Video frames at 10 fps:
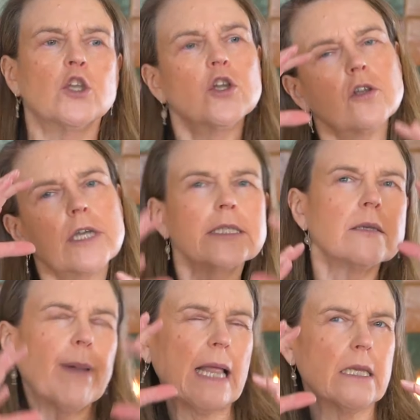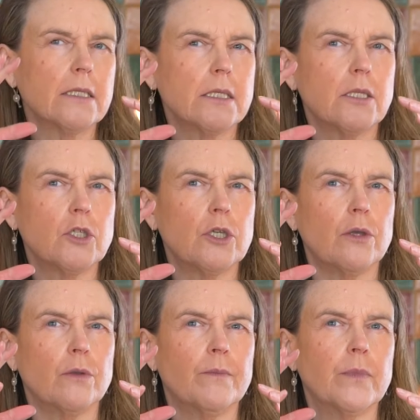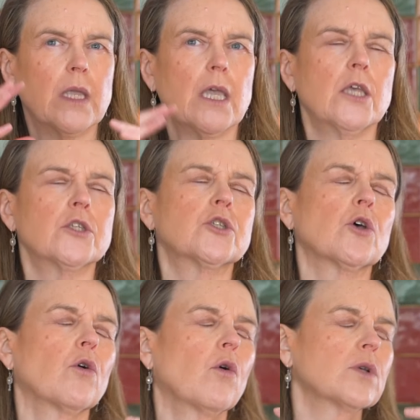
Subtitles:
you're looking to balance the two. So